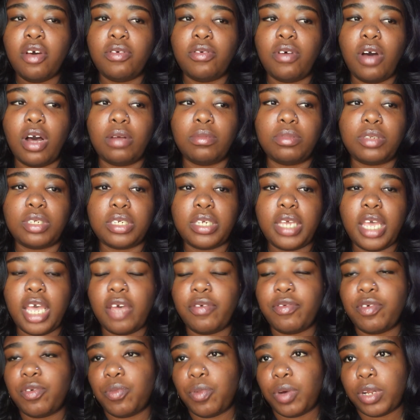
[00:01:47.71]
to
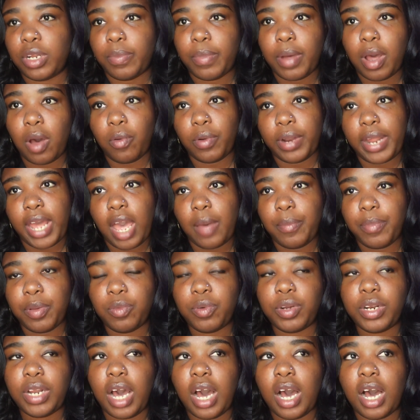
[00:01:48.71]
everyone about what happened
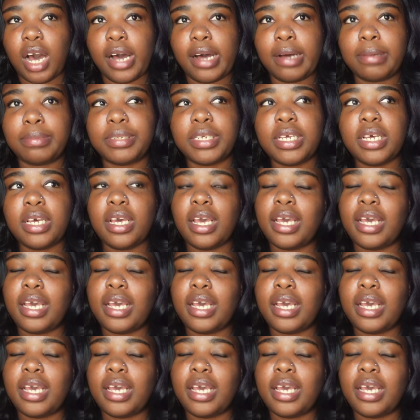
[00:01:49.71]
with Hobbs,